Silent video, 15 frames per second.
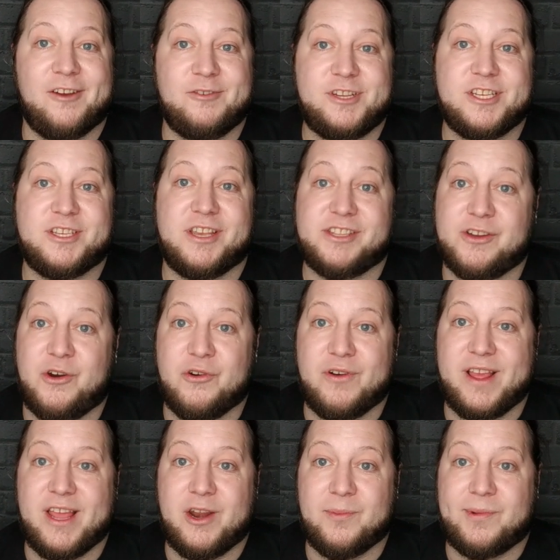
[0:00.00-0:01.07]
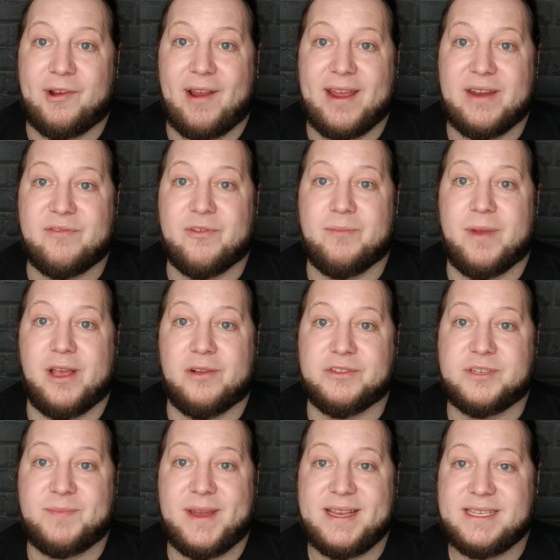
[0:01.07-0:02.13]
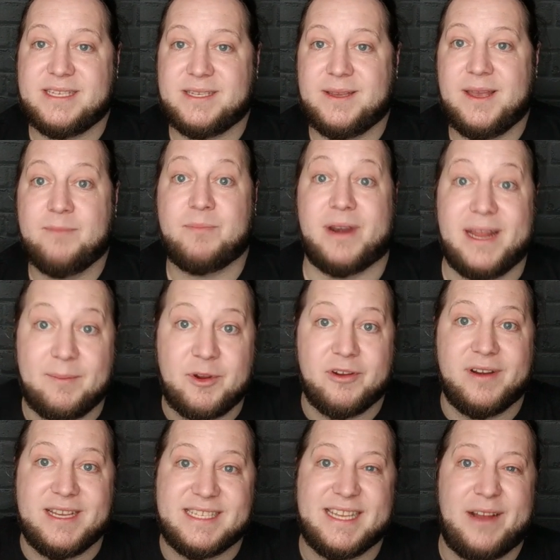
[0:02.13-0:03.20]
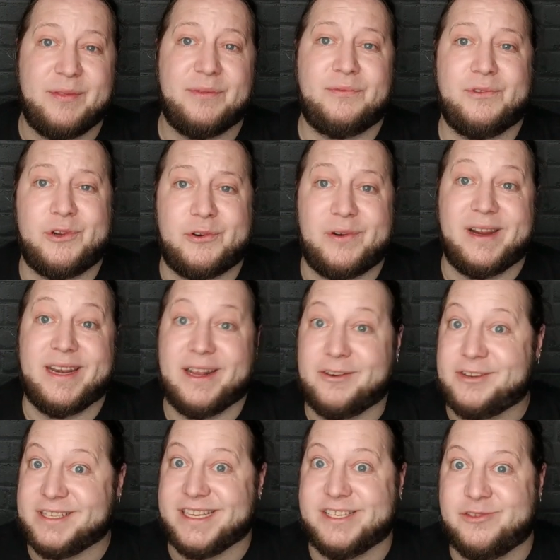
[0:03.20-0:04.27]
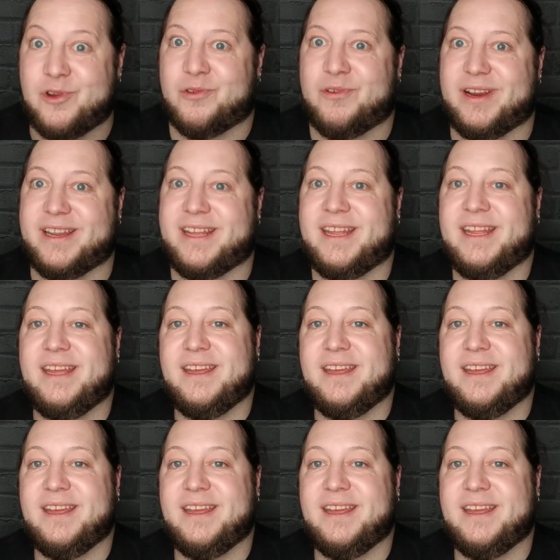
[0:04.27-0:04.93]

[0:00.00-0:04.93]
which is already an upgrade from my old space, but I am currently sat on the floor right now because it is not ready.